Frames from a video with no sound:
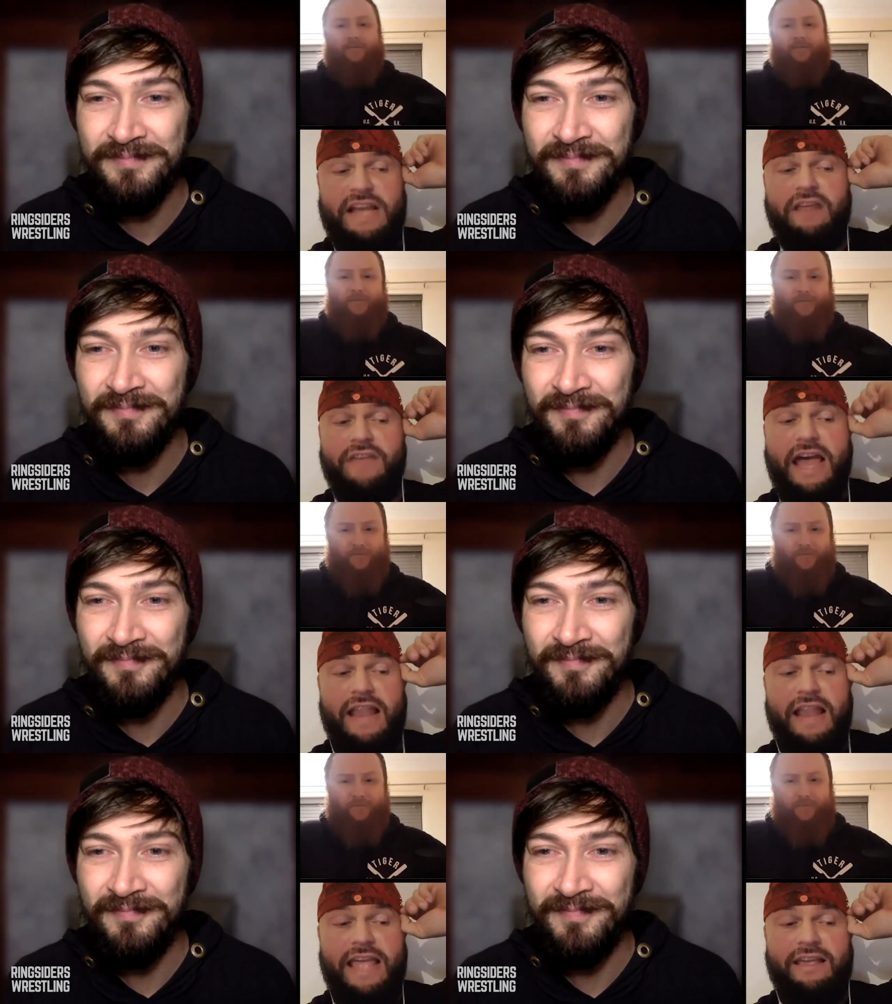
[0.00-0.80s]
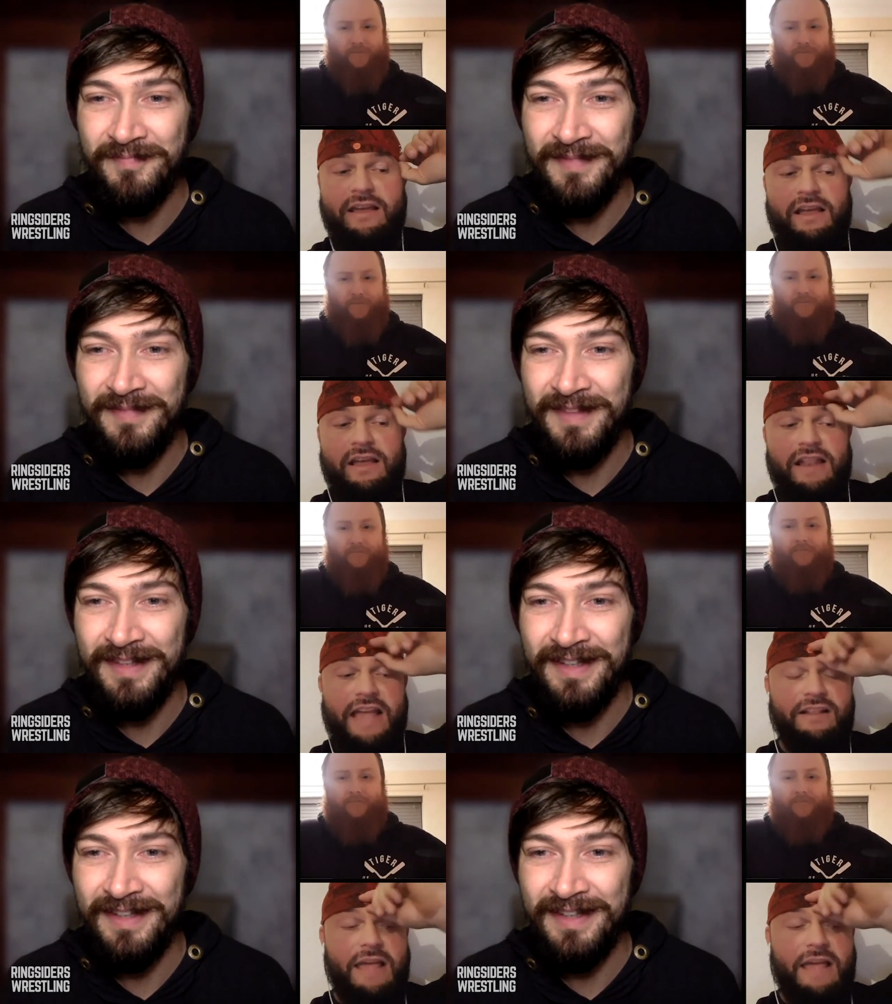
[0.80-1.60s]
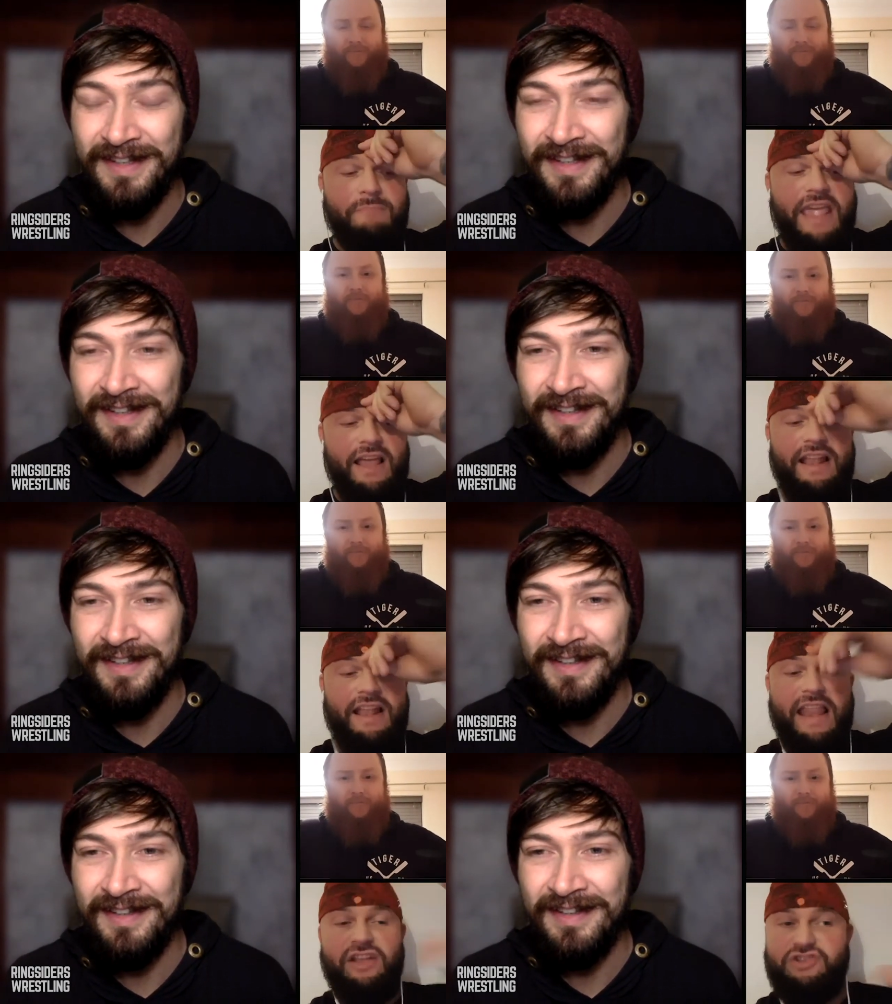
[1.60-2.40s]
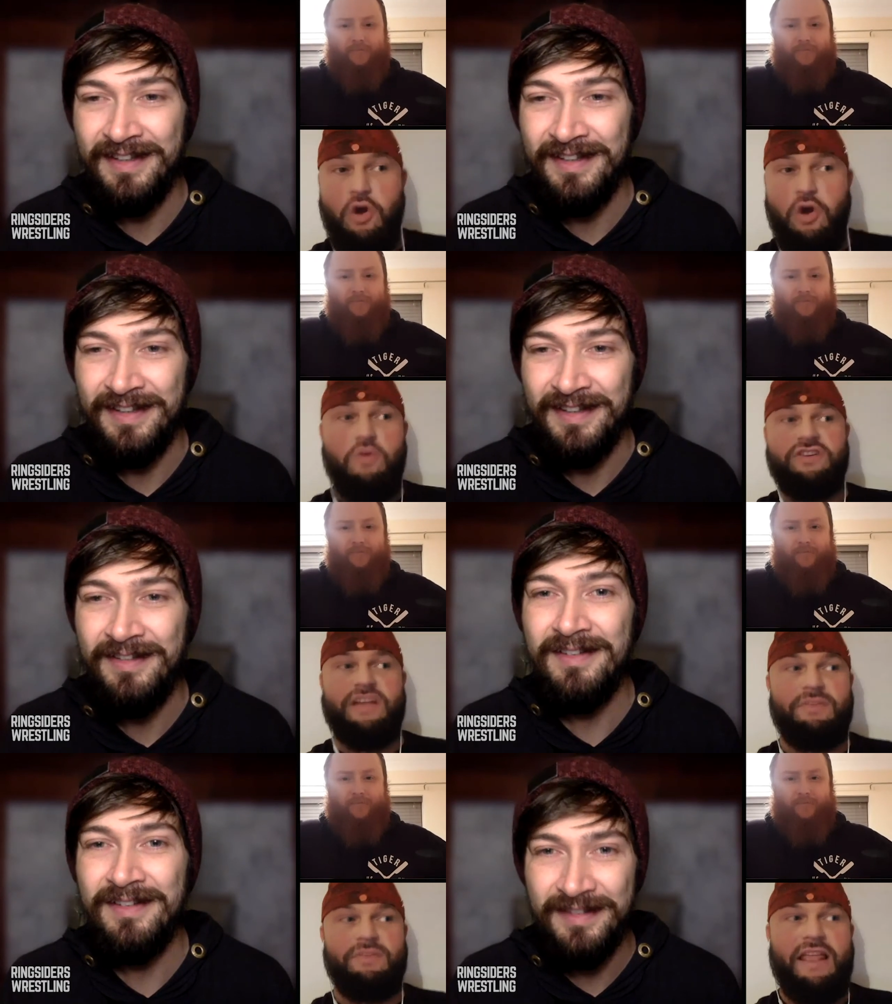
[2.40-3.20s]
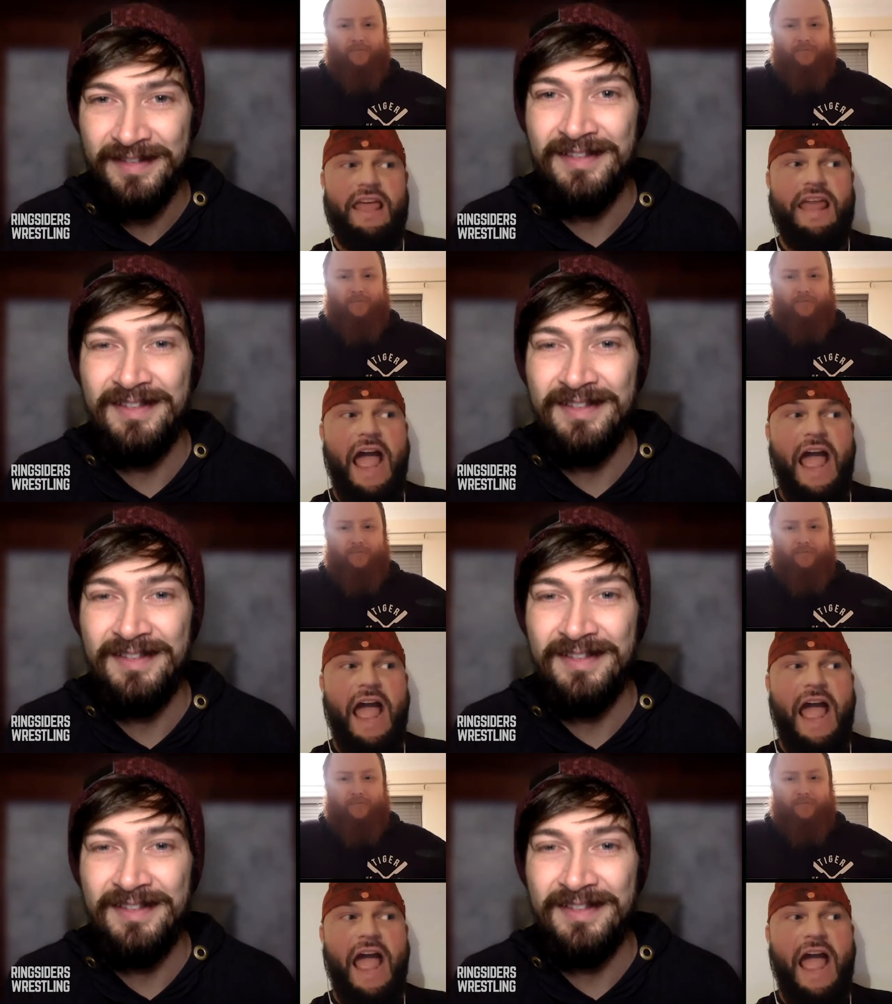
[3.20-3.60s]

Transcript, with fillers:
Speaker 1: out of that, like like like making like like a joke or something like that.